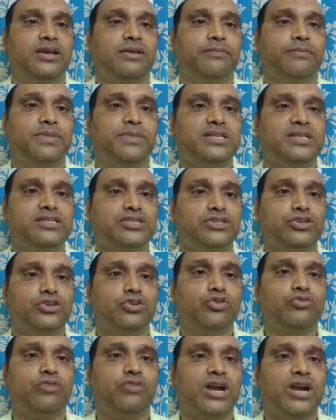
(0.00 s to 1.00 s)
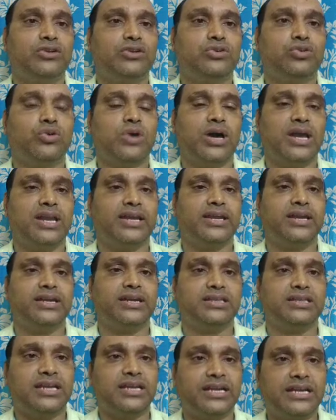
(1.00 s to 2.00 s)
Means you want to
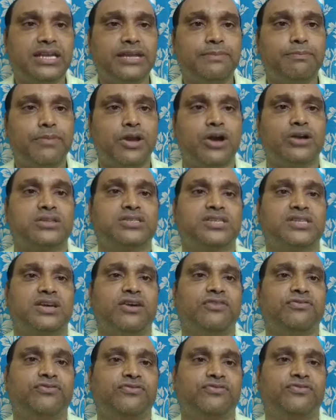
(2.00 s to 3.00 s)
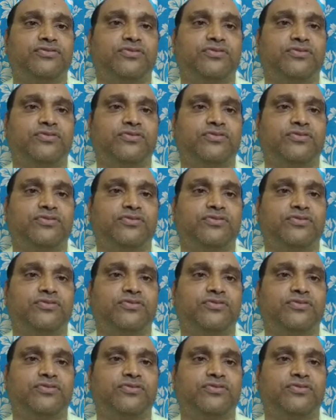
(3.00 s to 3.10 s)
allocate 30 blocks of